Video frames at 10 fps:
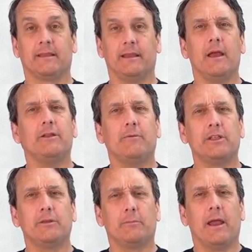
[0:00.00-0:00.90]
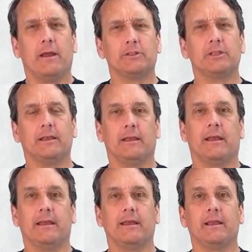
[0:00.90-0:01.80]
In conservation biology,
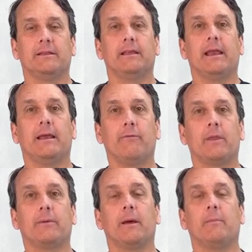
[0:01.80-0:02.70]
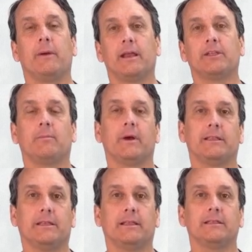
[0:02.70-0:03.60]
LCA informs how production
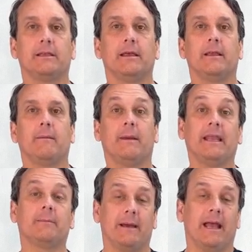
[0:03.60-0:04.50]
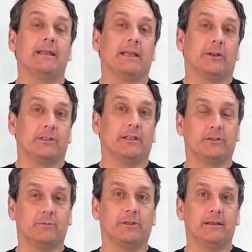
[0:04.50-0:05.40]
processes might impact
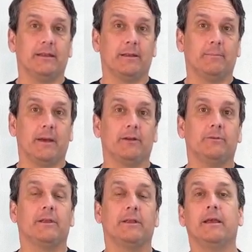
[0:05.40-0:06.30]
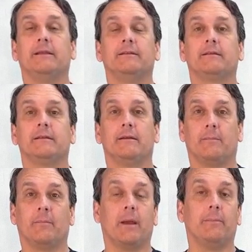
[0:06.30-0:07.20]
ecosystems and biodiversity,
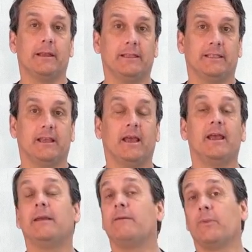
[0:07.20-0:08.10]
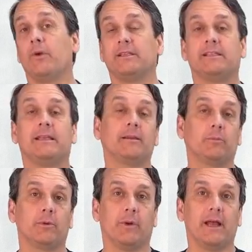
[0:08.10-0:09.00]
prompting the design of more
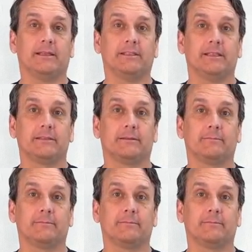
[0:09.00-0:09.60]
sustainable practices.